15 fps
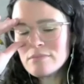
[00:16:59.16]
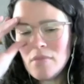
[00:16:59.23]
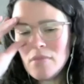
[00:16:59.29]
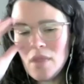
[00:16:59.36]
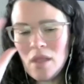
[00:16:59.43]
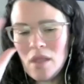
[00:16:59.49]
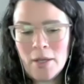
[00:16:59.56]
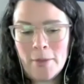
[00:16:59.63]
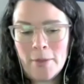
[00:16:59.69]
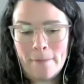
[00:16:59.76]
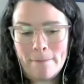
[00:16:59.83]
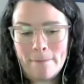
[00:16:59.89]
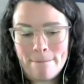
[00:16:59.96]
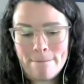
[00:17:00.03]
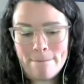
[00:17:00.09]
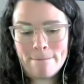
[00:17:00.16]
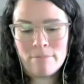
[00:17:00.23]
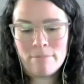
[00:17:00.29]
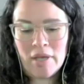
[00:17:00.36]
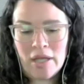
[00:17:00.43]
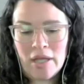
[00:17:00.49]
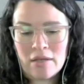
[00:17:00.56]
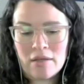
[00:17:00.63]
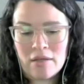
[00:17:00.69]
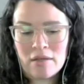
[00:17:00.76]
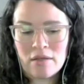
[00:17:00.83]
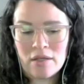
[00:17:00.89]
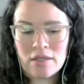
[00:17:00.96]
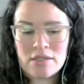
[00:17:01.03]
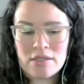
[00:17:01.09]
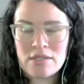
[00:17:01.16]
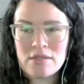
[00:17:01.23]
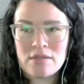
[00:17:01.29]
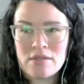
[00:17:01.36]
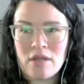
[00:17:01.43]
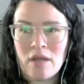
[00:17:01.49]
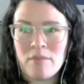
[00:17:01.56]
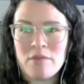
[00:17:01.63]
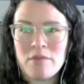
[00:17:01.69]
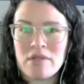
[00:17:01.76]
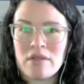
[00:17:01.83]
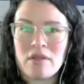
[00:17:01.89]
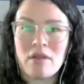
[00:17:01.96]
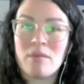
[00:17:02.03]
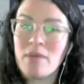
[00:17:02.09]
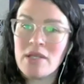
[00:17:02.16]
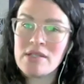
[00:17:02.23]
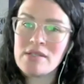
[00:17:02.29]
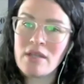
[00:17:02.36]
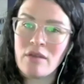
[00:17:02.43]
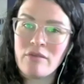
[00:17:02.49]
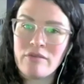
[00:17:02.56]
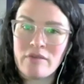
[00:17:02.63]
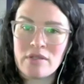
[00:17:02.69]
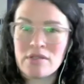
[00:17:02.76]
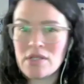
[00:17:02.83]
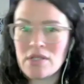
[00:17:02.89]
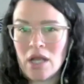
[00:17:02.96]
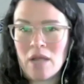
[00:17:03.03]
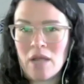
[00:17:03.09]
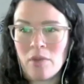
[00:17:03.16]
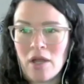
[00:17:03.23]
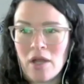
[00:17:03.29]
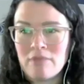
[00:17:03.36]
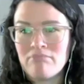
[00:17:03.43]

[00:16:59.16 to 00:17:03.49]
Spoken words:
but it's not music therapy itself. It's an iPod.